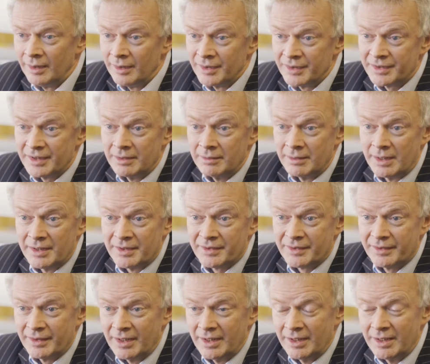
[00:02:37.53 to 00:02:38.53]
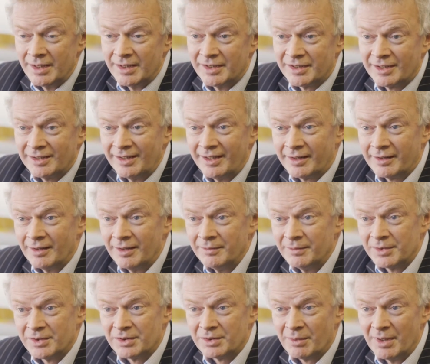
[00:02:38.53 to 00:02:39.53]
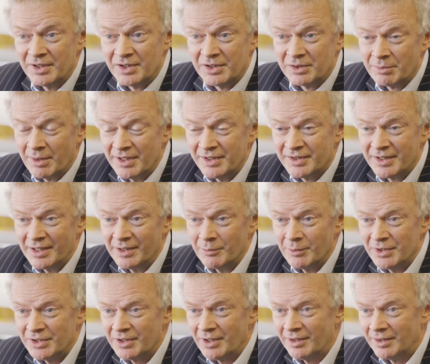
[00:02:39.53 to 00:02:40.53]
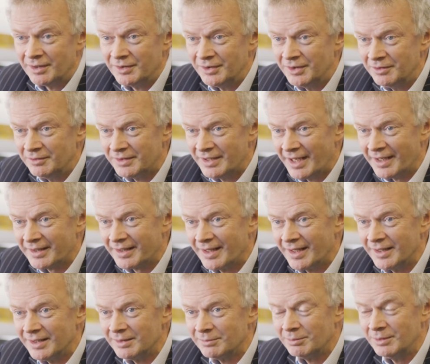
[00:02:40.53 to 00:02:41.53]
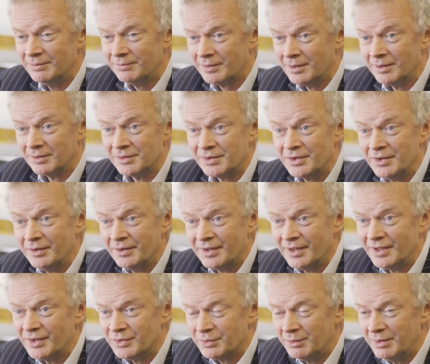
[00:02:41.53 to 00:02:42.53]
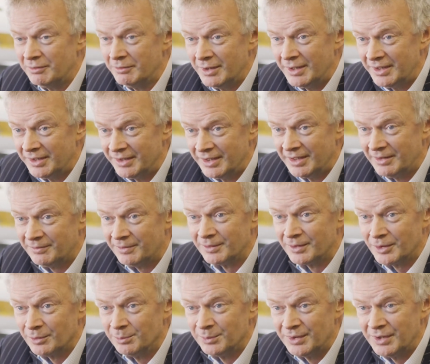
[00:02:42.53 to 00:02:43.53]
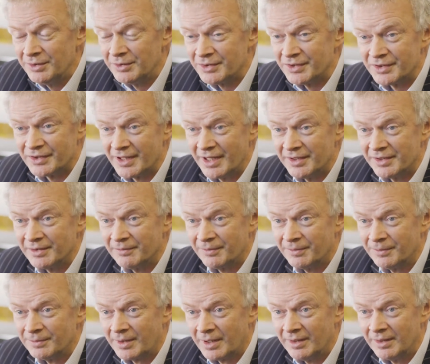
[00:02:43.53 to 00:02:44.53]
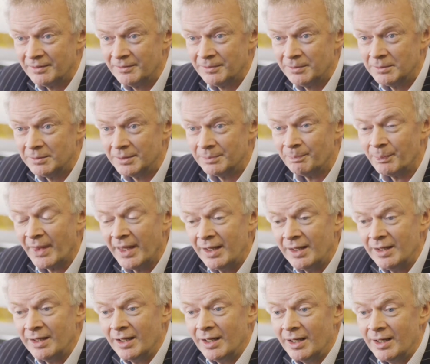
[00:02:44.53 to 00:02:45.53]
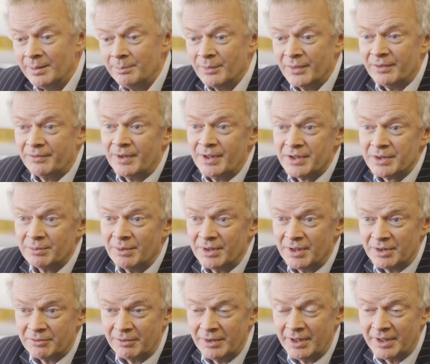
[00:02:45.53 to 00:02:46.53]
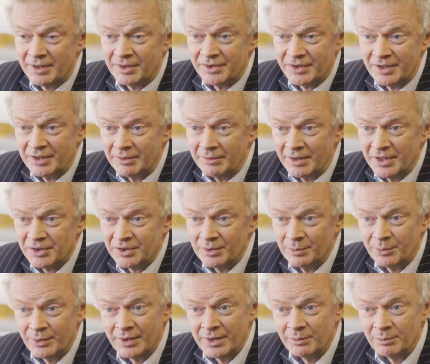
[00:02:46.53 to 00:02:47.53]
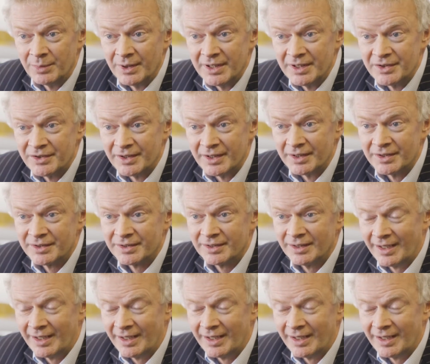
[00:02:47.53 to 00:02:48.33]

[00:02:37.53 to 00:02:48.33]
So as the years click over to 2020 and we start a new decade, we've got 2 things we really need from Computacenter going forward. The first one is really continuation of Brilliant Basics.